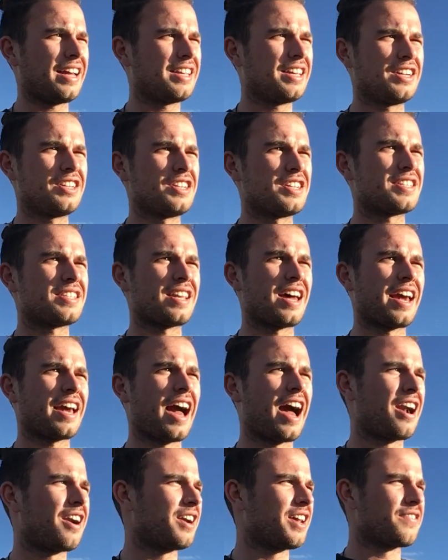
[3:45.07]
you're just
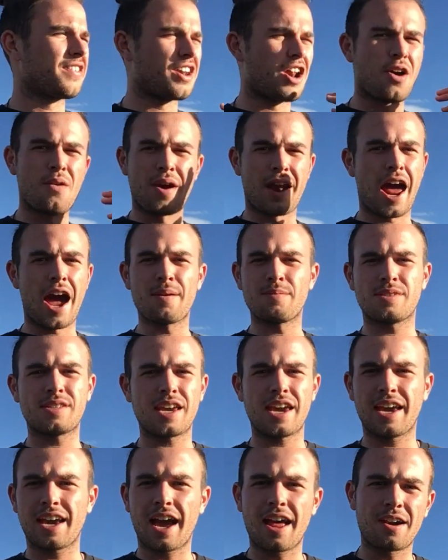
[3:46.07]
like, I don't even know what I'm
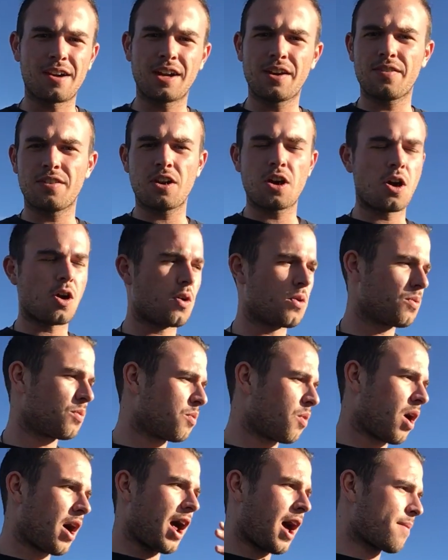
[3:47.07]
saying. I don't even know
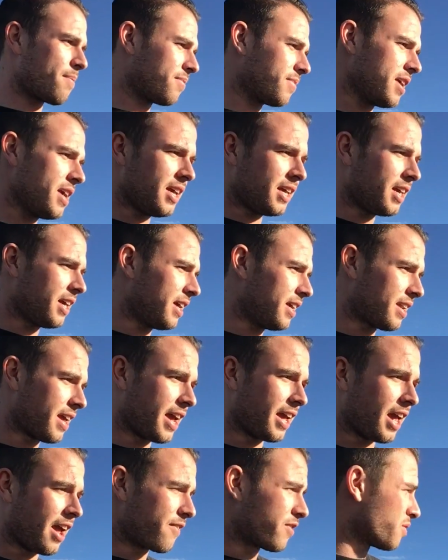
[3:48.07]
what I'm thinking.
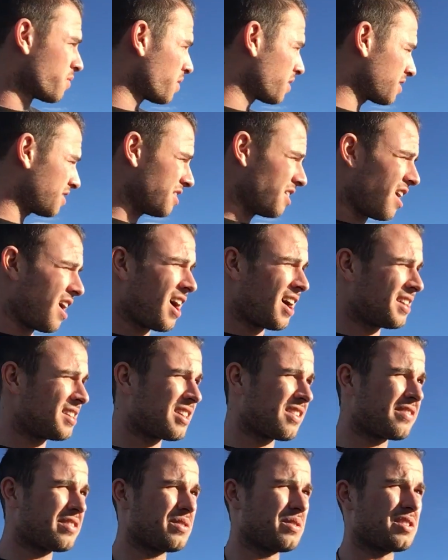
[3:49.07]
Like, everyone's
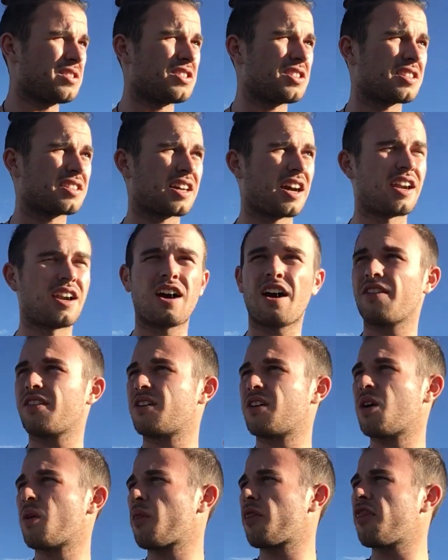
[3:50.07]
lost. Everyone's just kind of on
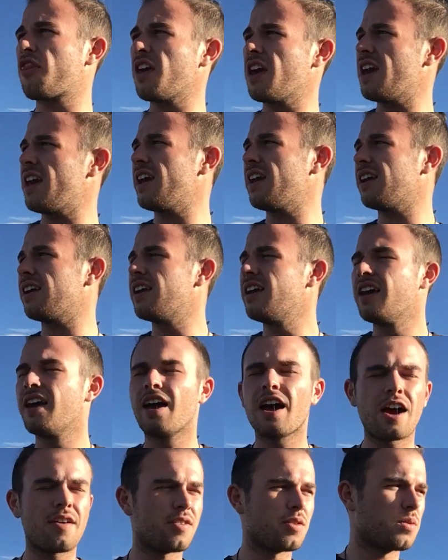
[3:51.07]
their own thing.
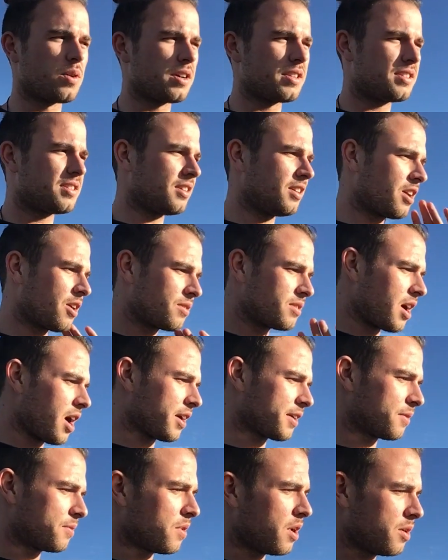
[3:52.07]
Everyone's, you know,
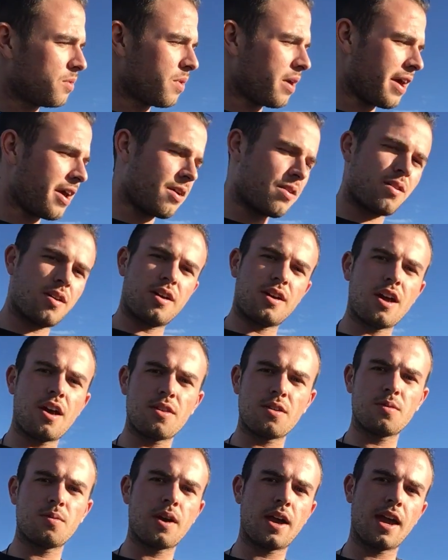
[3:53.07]
talking one way or
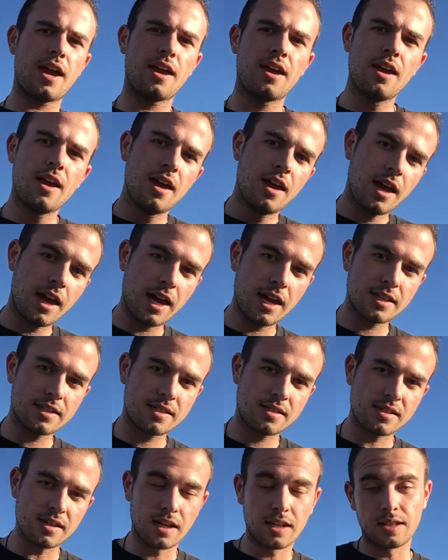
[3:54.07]
another way.
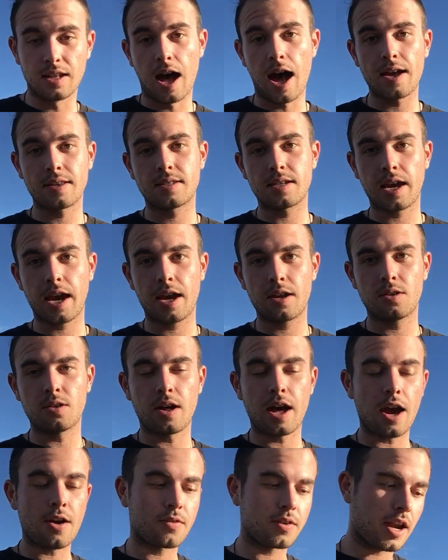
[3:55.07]
It's a lot to
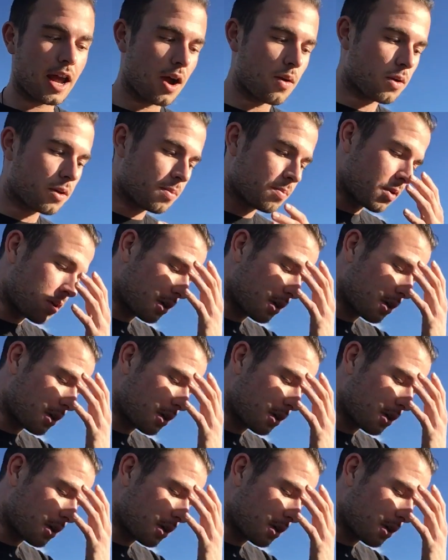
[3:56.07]
handle. However, now with